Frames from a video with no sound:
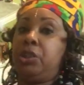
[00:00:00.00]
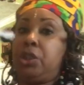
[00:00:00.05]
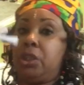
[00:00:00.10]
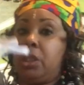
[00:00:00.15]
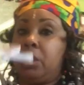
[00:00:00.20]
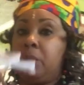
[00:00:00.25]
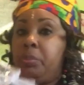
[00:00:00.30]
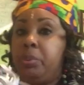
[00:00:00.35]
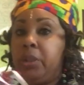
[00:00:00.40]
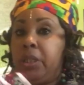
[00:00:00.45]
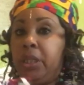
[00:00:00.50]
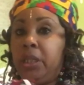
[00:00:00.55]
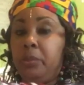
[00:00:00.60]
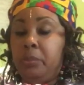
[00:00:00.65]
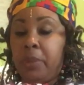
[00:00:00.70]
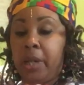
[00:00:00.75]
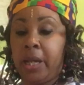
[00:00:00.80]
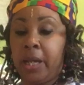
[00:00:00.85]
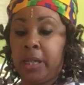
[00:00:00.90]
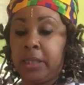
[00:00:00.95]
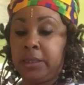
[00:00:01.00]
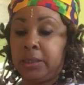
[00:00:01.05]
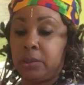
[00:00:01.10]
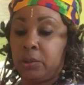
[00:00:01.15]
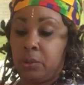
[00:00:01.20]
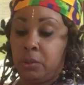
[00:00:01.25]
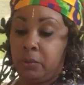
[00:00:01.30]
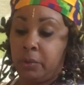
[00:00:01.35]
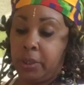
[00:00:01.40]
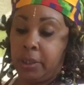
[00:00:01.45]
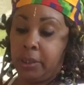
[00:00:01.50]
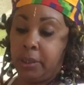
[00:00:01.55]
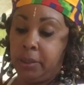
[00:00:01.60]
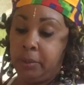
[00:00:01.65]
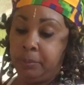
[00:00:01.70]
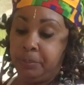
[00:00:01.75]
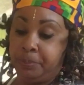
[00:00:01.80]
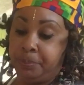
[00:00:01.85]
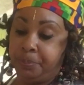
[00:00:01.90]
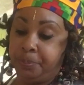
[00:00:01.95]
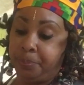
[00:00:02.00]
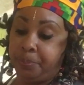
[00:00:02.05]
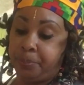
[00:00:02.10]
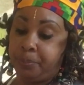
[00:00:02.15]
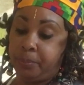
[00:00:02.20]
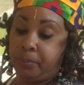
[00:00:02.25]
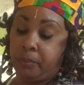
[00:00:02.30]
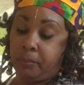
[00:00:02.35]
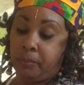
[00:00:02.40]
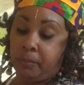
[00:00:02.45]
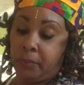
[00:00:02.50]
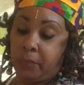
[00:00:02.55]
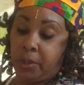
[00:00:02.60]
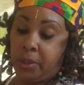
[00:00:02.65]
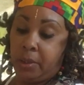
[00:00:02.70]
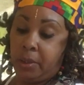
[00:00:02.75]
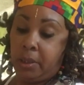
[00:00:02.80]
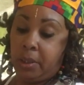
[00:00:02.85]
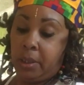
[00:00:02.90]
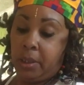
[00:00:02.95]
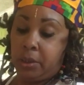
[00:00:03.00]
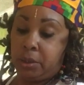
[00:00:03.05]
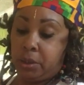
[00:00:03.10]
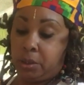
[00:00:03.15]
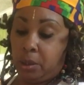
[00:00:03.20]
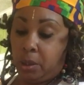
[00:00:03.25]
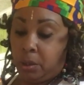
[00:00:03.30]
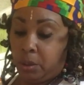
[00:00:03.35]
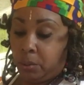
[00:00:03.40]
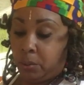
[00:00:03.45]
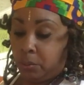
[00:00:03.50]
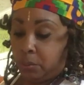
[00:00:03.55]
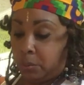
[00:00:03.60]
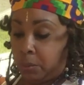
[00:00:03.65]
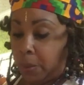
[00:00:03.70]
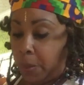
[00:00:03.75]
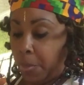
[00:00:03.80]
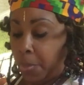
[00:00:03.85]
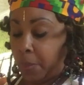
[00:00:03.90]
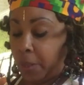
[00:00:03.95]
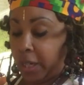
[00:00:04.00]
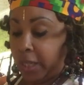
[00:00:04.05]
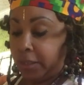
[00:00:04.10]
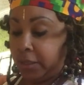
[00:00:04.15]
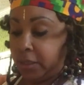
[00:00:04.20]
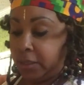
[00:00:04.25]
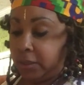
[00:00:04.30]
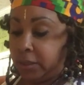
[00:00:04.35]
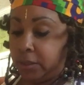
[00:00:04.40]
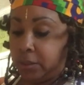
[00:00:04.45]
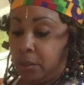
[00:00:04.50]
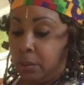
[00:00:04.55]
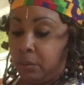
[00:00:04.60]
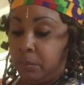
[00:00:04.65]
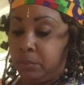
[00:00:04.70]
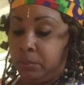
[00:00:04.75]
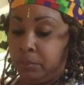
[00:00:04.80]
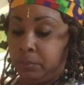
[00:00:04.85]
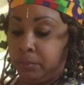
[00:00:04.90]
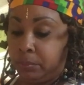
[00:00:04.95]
of completed masks already. So I did some